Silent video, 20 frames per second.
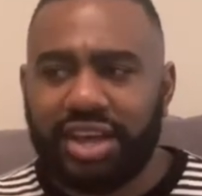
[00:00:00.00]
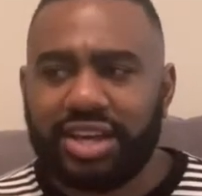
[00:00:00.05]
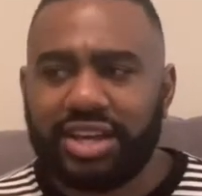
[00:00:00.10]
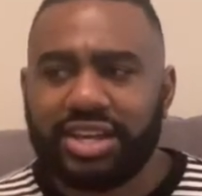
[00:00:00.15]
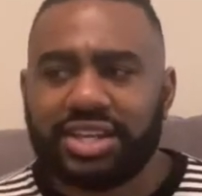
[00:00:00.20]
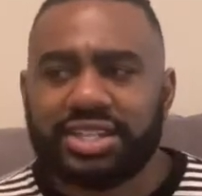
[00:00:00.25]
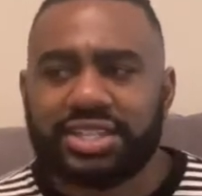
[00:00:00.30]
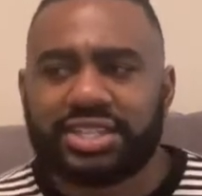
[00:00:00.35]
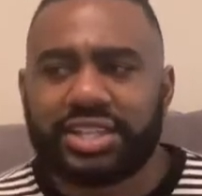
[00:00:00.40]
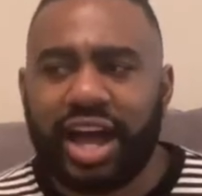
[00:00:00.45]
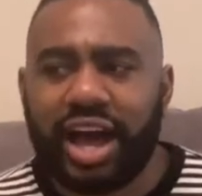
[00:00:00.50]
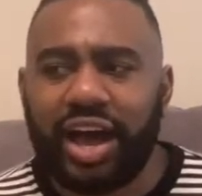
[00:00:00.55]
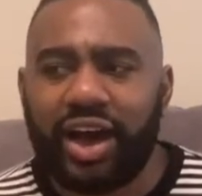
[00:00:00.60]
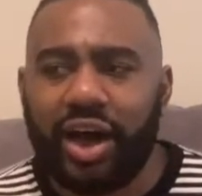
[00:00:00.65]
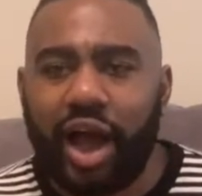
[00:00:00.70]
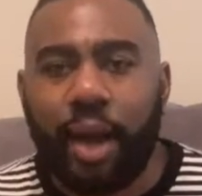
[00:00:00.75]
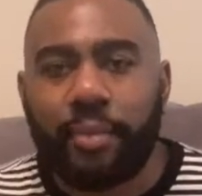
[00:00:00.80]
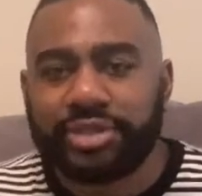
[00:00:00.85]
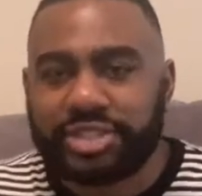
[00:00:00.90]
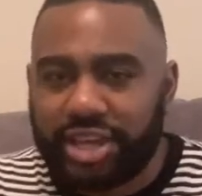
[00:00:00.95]
So
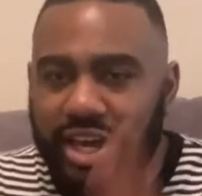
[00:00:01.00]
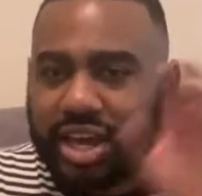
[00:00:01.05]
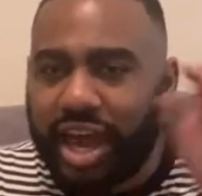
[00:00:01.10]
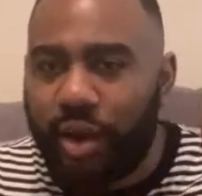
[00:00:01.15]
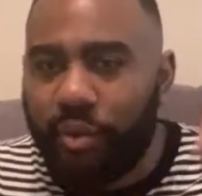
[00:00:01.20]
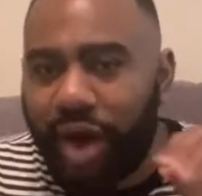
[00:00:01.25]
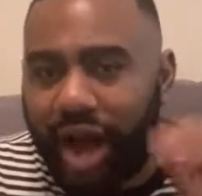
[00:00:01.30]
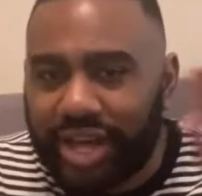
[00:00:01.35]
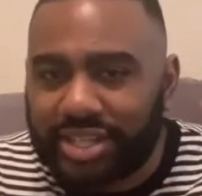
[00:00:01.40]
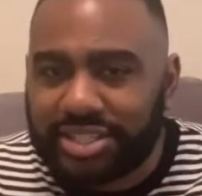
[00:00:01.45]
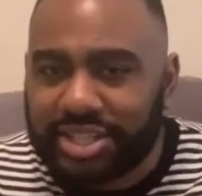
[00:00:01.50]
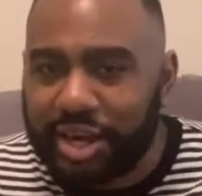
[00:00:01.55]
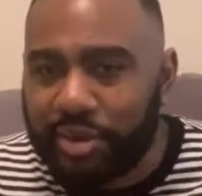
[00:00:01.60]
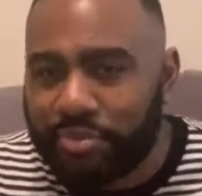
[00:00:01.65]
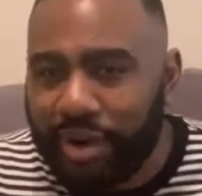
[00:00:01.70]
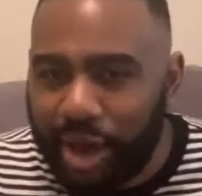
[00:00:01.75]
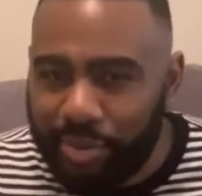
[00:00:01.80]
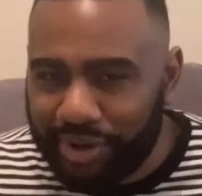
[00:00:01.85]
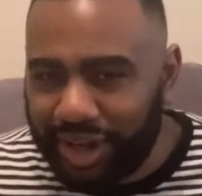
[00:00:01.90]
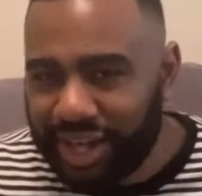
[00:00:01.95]
I'm going to tell y'all why I said
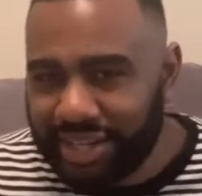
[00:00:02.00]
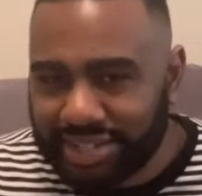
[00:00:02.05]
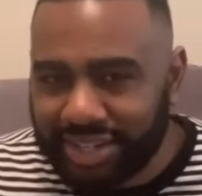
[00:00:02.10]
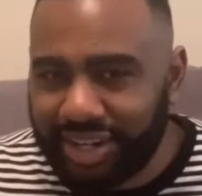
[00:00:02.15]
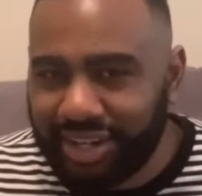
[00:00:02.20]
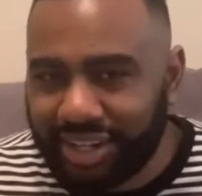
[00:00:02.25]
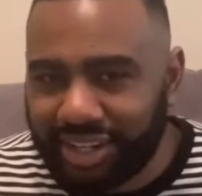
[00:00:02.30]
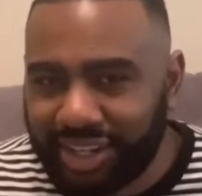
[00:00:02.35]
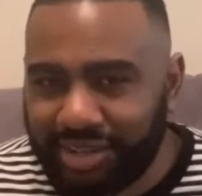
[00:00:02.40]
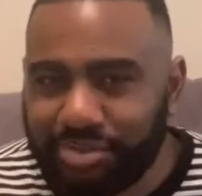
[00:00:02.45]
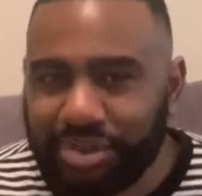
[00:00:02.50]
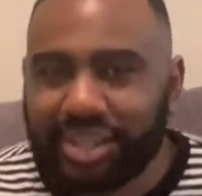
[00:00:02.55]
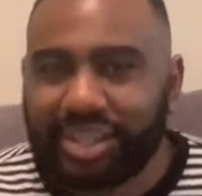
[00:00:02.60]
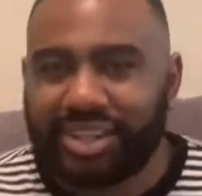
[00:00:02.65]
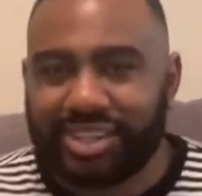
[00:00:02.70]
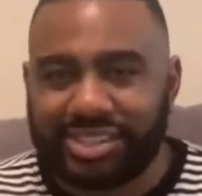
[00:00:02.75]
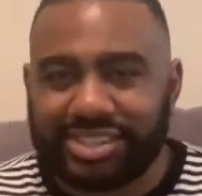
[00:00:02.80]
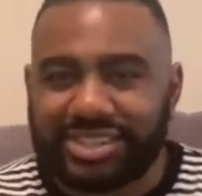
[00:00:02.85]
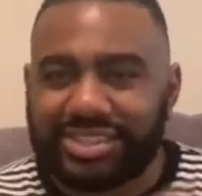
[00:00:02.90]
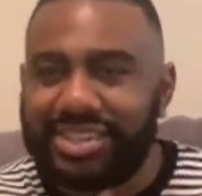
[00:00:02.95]
Popeyes earlier,
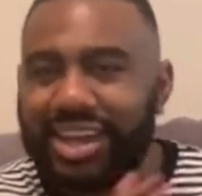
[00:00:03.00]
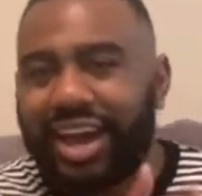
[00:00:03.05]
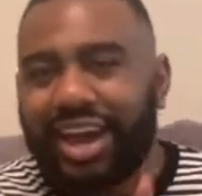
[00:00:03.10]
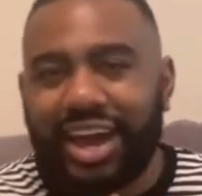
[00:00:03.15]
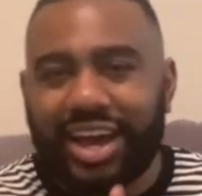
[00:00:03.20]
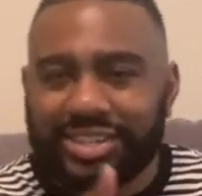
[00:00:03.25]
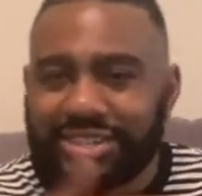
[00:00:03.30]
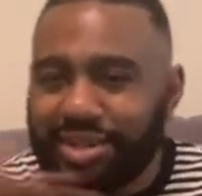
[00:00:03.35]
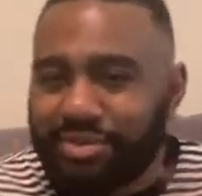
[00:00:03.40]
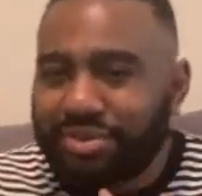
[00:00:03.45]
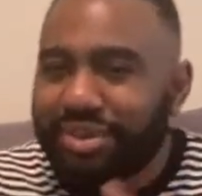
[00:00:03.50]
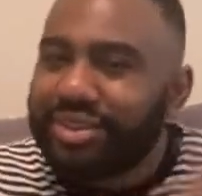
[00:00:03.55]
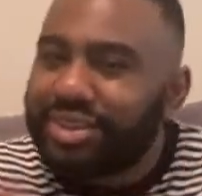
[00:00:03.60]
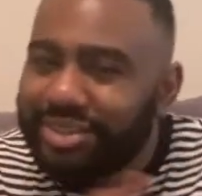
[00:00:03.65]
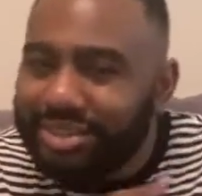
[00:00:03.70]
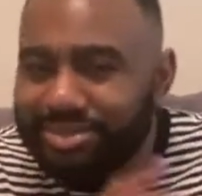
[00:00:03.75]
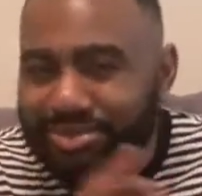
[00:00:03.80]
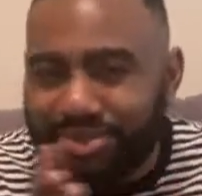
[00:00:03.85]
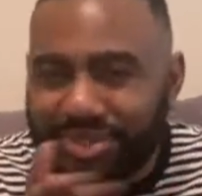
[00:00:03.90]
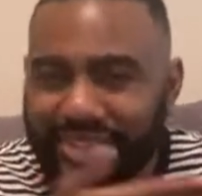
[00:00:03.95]
because that got something to
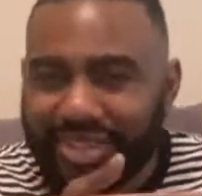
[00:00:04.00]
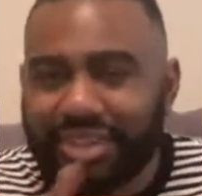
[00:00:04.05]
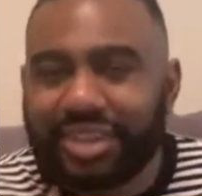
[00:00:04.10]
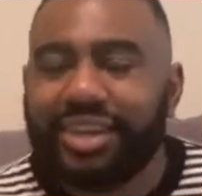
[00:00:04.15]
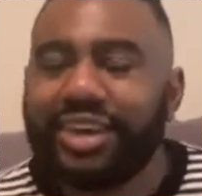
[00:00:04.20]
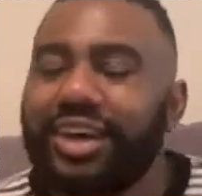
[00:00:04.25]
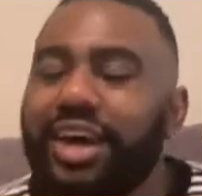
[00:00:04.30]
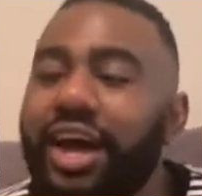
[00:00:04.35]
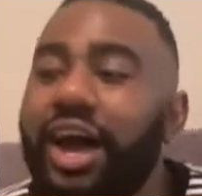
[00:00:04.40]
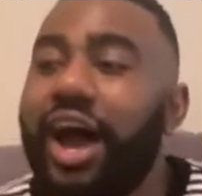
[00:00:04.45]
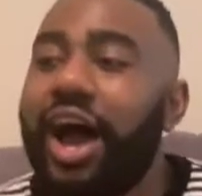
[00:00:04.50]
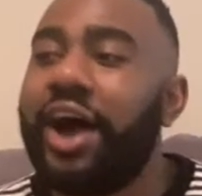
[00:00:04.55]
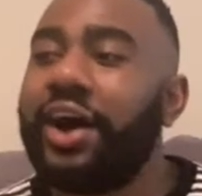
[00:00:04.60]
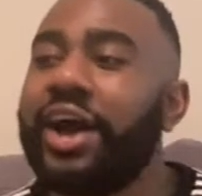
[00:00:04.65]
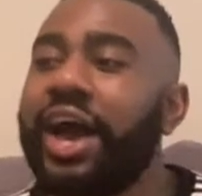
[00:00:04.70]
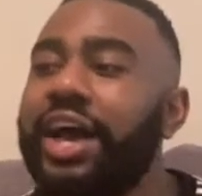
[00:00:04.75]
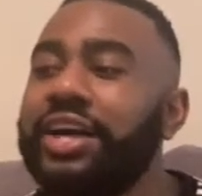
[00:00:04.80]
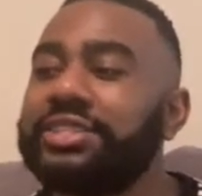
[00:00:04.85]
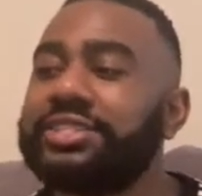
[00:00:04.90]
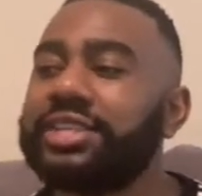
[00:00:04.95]
do with it.
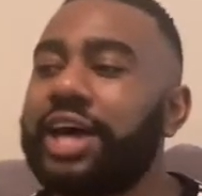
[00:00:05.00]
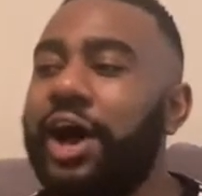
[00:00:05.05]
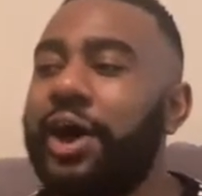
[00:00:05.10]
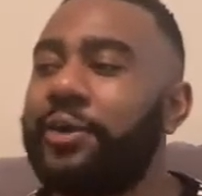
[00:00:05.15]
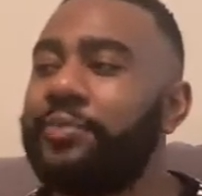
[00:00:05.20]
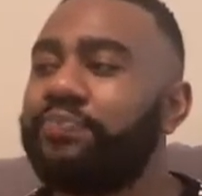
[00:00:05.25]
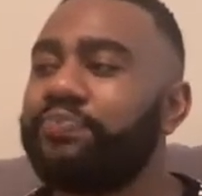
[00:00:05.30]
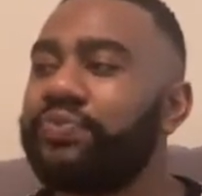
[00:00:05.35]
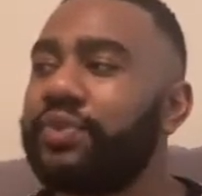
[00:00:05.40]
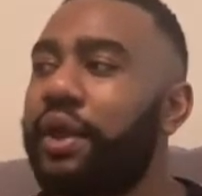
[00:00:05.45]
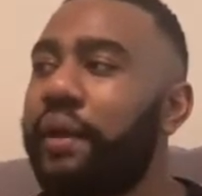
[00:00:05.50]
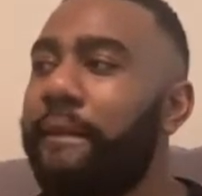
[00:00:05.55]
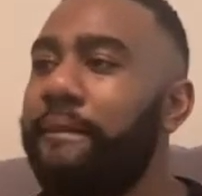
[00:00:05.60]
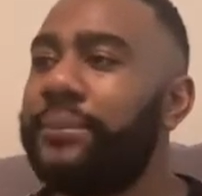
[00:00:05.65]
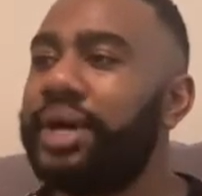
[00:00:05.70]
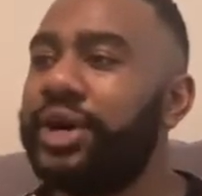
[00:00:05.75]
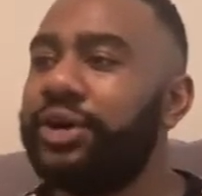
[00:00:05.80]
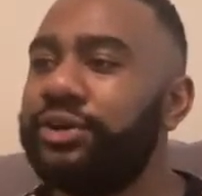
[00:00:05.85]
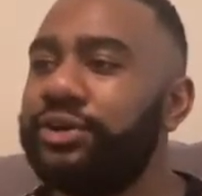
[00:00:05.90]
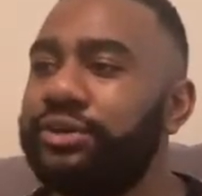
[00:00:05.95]
Okay, so
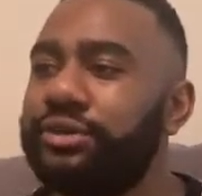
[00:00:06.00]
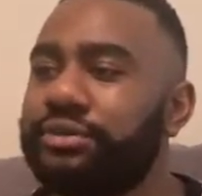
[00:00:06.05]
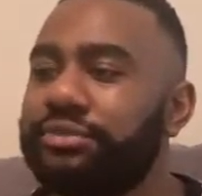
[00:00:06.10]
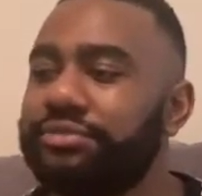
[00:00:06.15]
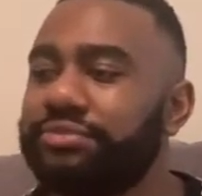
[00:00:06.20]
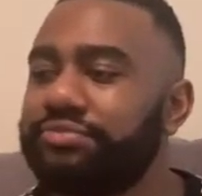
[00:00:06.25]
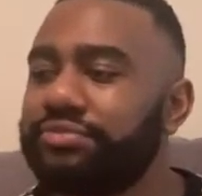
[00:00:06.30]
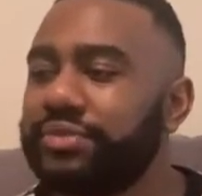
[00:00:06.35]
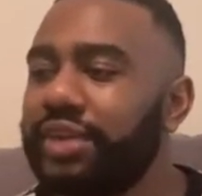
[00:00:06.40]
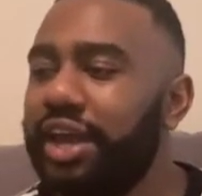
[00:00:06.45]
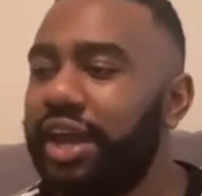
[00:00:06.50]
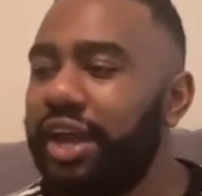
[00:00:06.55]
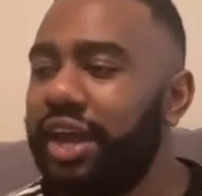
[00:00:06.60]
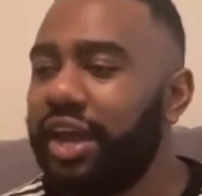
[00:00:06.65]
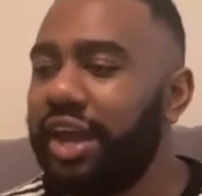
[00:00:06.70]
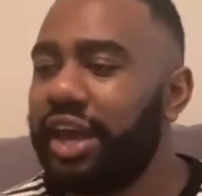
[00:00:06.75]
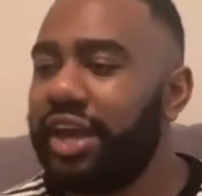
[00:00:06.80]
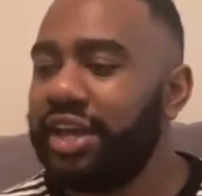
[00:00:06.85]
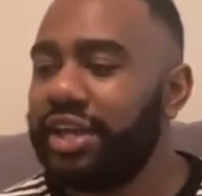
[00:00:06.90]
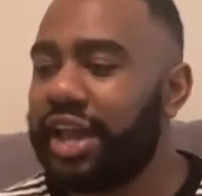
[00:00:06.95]
boom.
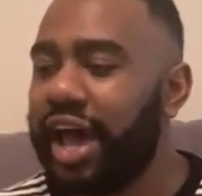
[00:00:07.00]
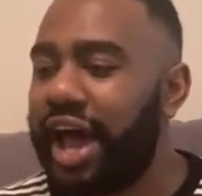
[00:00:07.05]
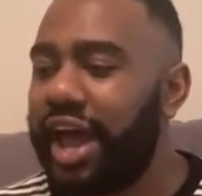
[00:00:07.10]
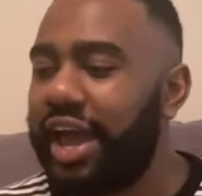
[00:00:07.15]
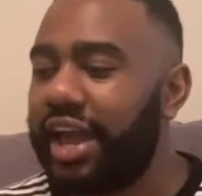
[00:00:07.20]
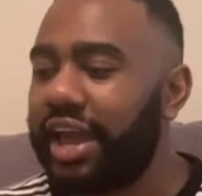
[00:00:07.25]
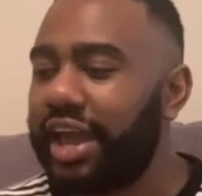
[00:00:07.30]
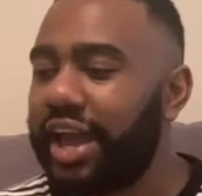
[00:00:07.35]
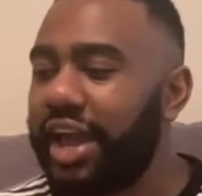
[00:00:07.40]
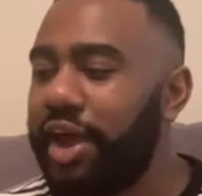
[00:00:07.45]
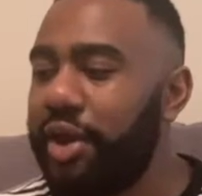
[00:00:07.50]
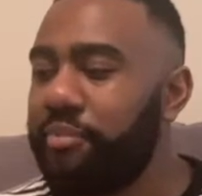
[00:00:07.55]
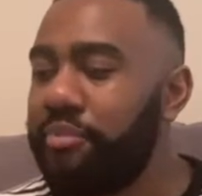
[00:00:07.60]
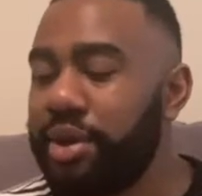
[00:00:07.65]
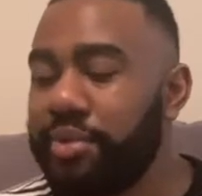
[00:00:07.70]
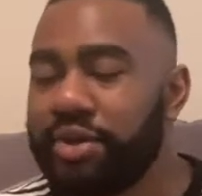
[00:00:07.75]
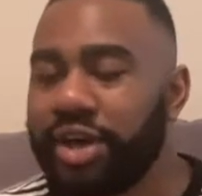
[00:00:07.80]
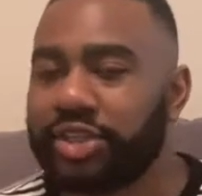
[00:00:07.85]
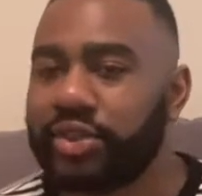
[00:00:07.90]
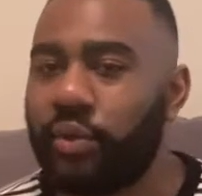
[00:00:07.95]
He like,
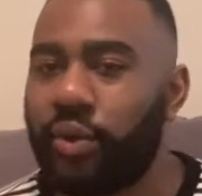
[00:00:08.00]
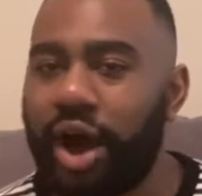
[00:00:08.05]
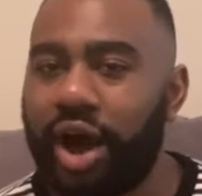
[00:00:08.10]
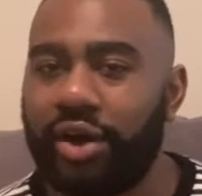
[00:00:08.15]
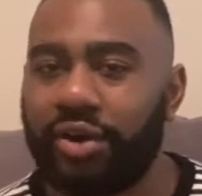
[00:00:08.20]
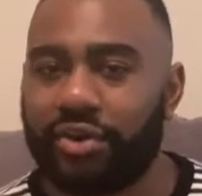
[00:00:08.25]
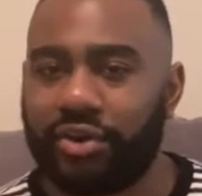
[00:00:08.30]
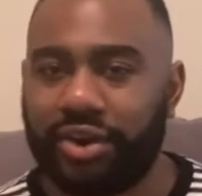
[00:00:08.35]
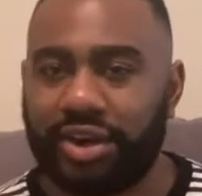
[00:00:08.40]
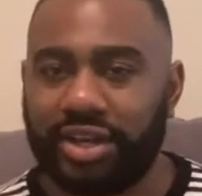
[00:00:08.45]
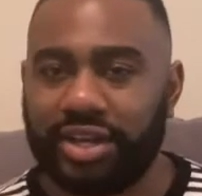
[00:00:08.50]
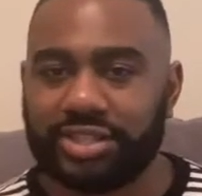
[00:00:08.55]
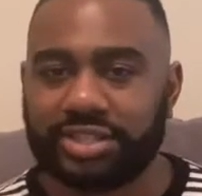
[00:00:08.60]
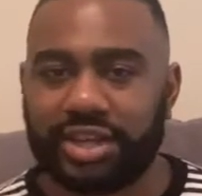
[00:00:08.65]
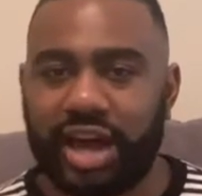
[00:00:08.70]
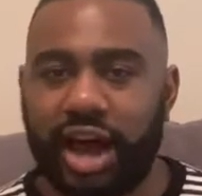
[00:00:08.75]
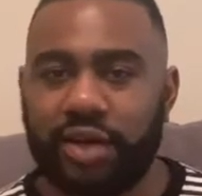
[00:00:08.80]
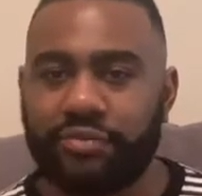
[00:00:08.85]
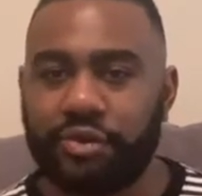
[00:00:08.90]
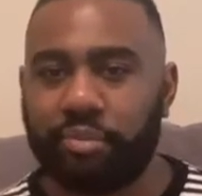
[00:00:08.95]
meet me at the Walgreens
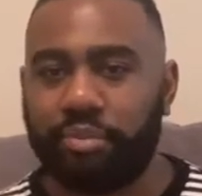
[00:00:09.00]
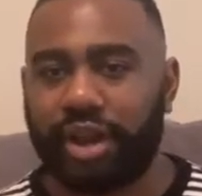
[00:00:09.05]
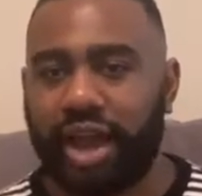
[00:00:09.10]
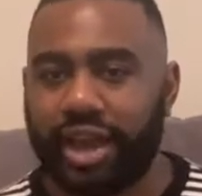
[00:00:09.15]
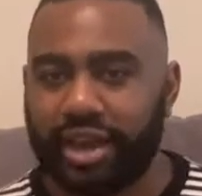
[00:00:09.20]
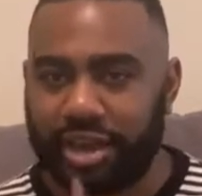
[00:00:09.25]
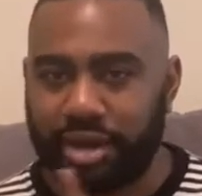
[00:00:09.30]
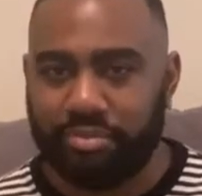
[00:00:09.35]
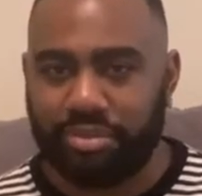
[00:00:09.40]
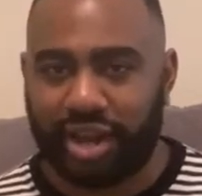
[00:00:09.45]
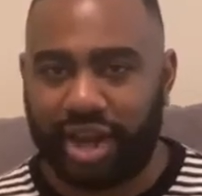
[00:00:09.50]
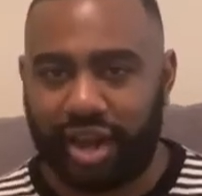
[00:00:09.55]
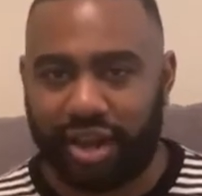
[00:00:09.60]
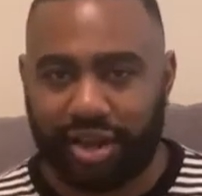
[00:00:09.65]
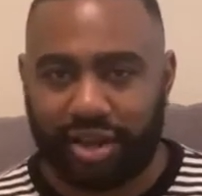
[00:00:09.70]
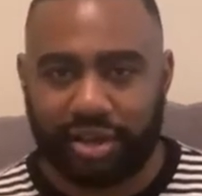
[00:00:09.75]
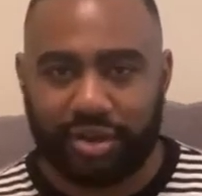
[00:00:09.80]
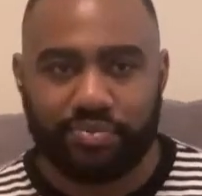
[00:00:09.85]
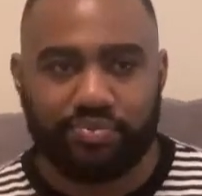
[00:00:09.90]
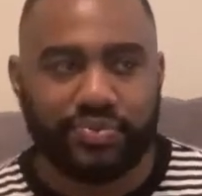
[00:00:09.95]
off of blank and blank.